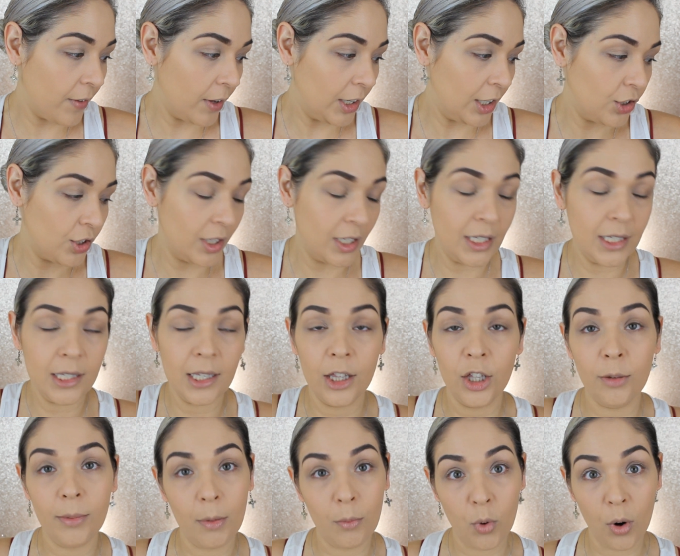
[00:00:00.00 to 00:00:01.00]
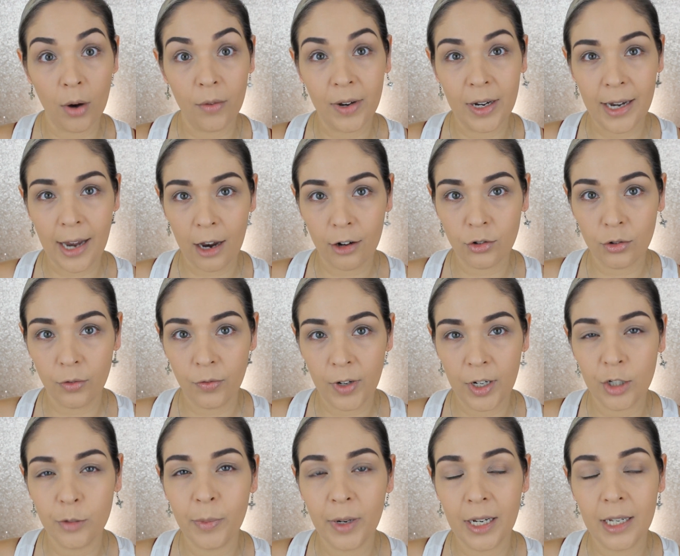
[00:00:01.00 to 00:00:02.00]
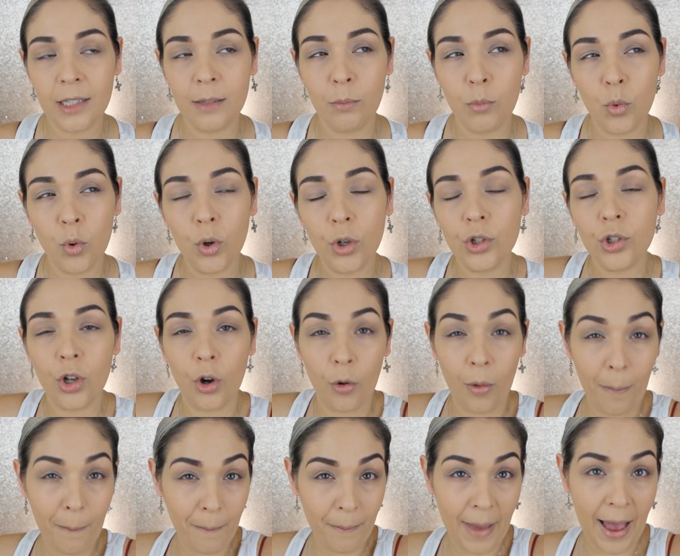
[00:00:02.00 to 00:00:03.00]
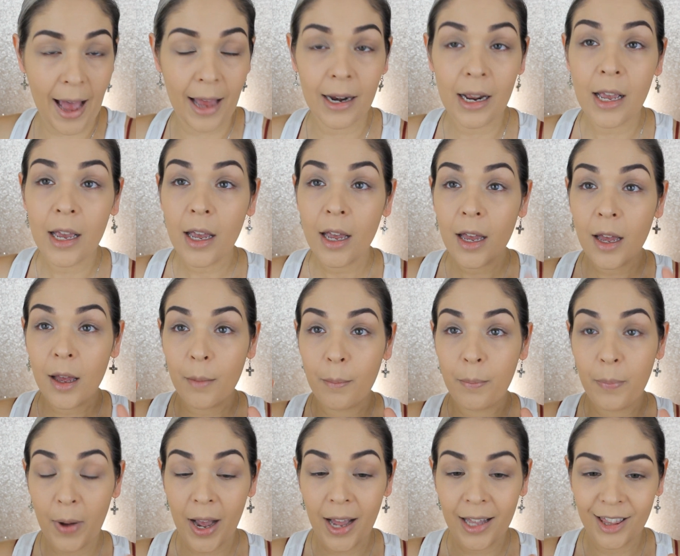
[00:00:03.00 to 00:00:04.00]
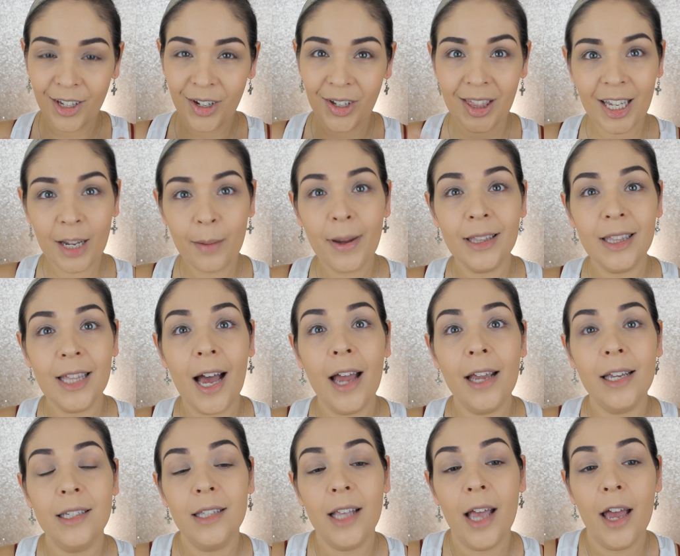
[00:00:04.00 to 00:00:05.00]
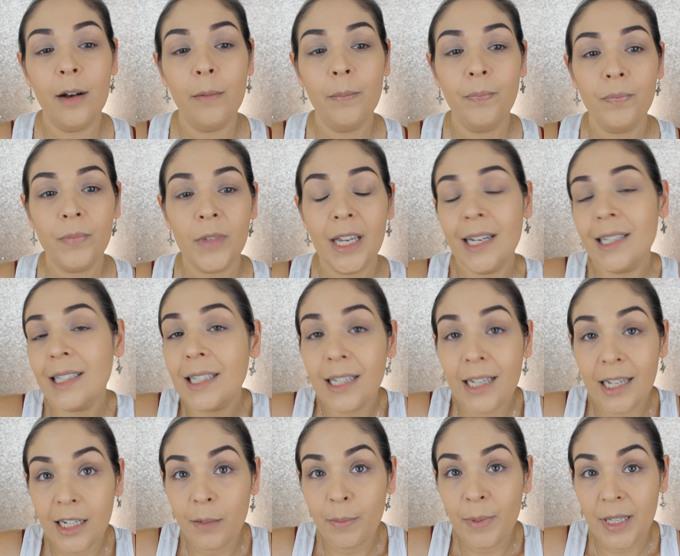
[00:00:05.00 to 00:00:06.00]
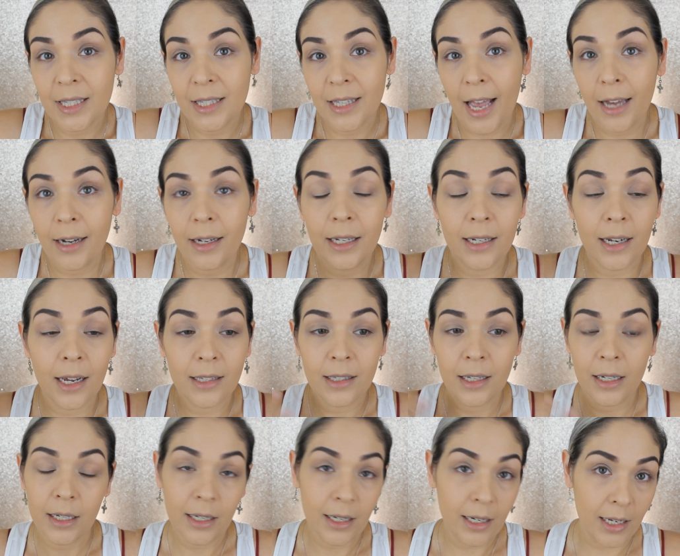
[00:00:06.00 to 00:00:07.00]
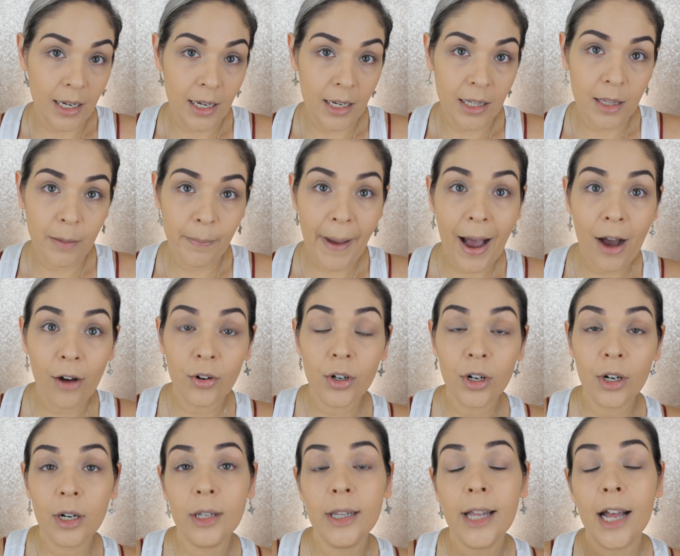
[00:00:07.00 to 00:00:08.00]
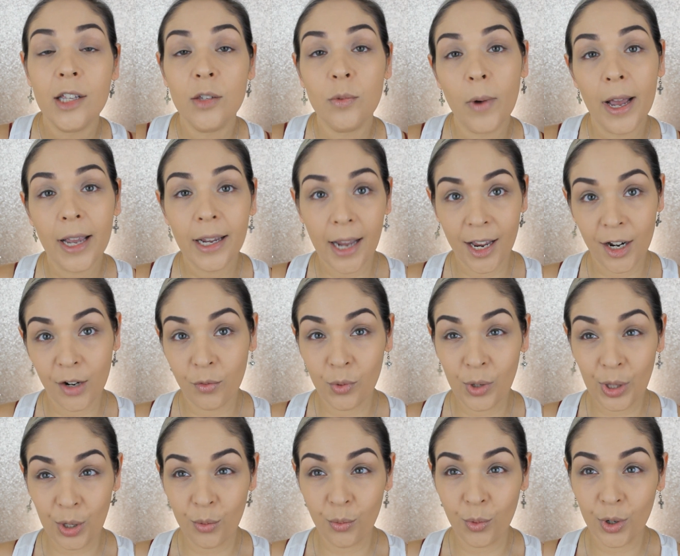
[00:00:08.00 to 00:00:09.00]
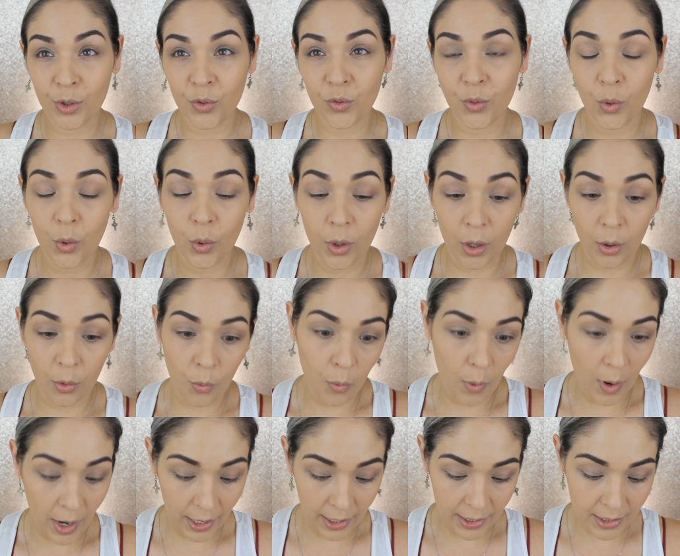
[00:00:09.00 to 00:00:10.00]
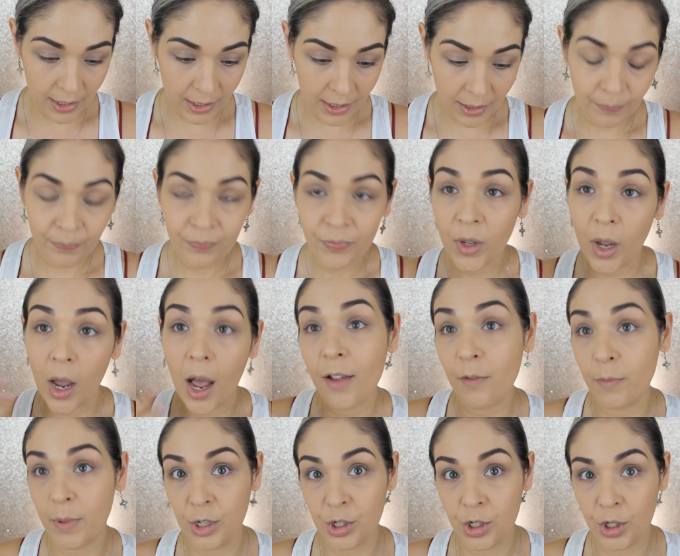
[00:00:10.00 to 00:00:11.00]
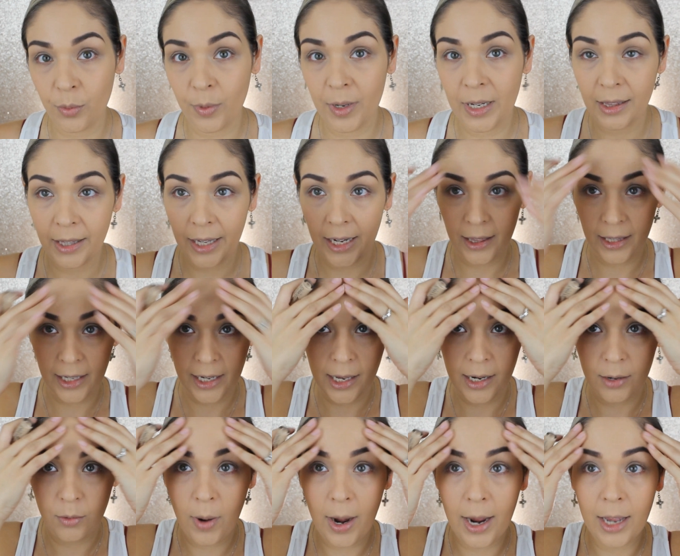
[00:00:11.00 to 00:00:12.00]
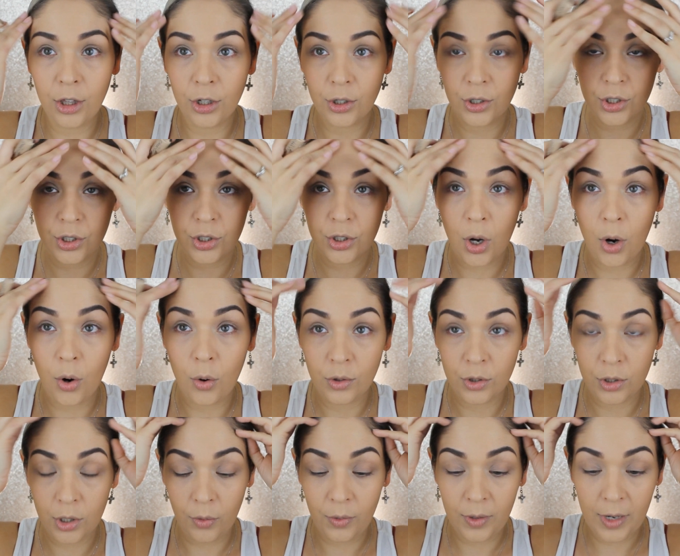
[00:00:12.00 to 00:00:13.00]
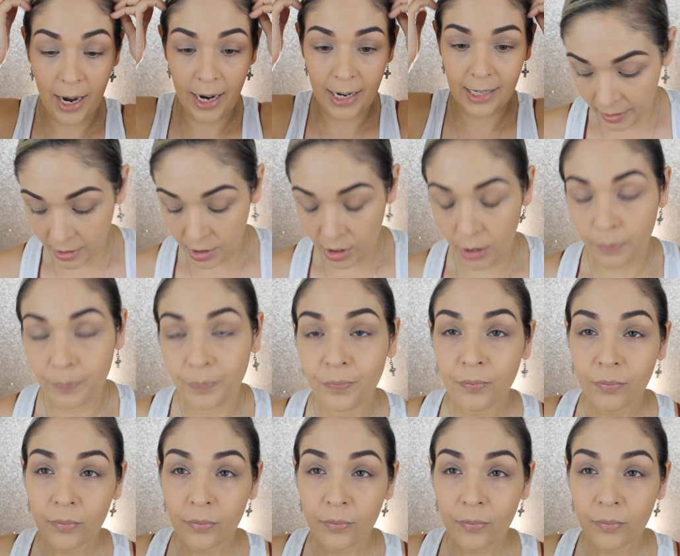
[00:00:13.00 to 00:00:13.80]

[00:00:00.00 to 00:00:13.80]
foundation, this is a little bit more of a natural finish, but it is more so matte. But the good thing about that is that it doesn't need to be set. It doesn't need the powder and that's why it kind of really works for what I've been doing lately and why it looks so, so nice. And so